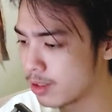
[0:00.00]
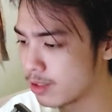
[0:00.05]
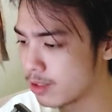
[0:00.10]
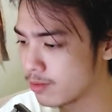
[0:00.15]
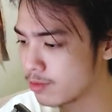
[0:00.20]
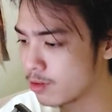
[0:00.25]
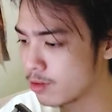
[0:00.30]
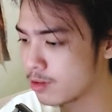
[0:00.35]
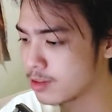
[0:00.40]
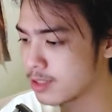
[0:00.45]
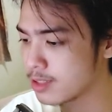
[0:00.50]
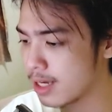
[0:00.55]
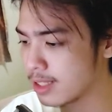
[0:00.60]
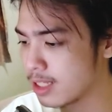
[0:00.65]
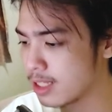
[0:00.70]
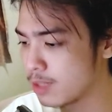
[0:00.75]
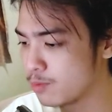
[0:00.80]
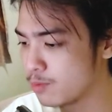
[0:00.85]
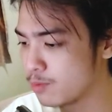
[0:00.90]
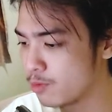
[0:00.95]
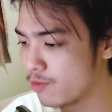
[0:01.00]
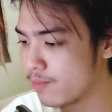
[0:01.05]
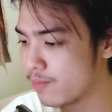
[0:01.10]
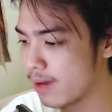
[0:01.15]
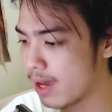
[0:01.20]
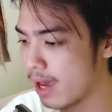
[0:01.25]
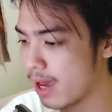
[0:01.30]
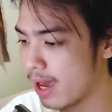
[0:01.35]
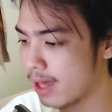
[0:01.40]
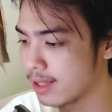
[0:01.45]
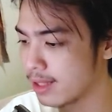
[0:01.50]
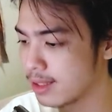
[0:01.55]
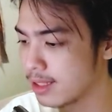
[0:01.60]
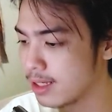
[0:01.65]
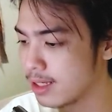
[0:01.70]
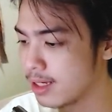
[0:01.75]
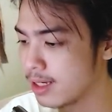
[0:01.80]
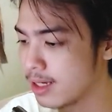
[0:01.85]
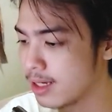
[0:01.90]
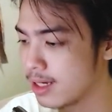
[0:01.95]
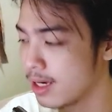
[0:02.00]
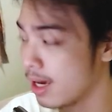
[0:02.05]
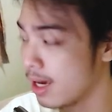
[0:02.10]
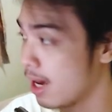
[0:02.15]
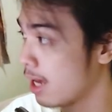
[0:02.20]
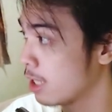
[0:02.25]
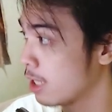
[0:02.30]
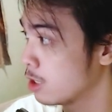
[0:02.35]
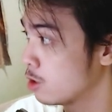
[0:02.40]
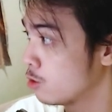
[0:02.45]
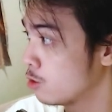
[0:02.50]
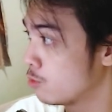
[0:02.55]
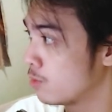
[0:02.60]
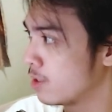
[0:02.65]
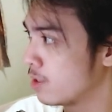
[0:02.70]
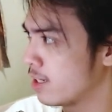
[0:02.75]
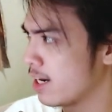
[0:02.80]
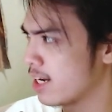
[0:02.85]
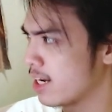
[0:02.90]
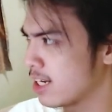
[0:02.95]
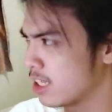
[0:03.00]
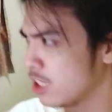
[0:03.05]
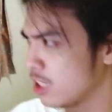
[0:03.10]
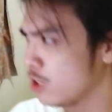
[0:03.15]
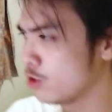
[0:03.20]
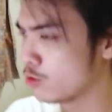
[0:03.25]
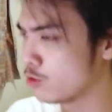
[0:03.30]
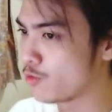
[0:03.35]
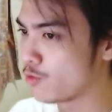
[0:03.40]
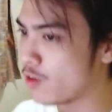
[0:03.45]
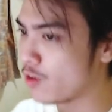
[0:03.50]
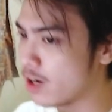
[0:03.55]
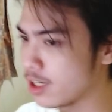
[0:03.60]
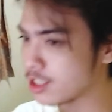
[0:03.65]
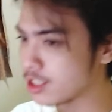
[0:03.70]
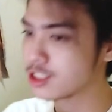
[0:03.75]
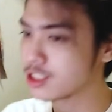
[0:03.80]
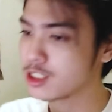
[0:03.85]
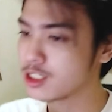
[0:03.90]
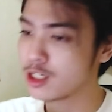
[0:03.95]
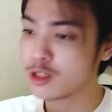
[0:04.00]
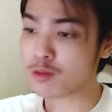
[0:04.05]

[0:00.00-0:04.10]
Of course, I did move my hand and we're in a little rush,